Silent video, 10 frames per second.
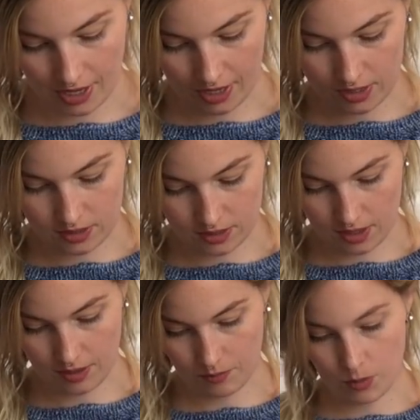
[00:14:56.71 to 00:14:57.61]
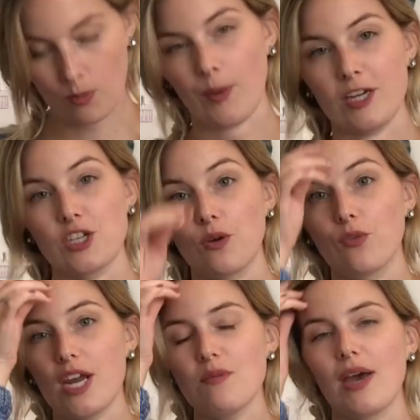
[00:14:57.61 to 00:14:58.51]
and we were watching
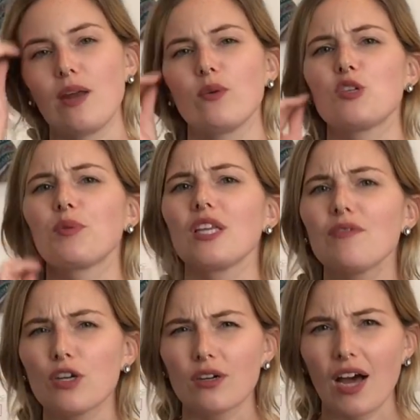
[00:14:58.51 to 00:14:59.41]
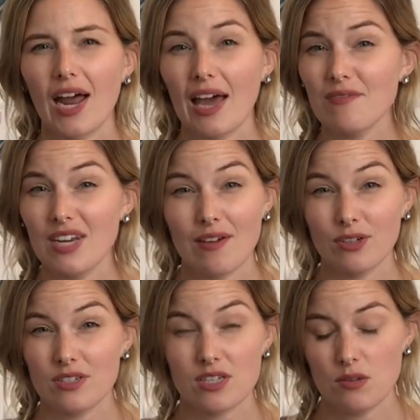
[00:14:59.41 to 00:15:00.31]
Rain Man, which, believe it or not, I've
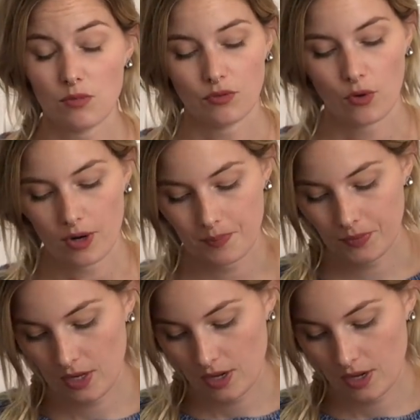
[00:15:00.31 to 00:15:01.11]
never seen before.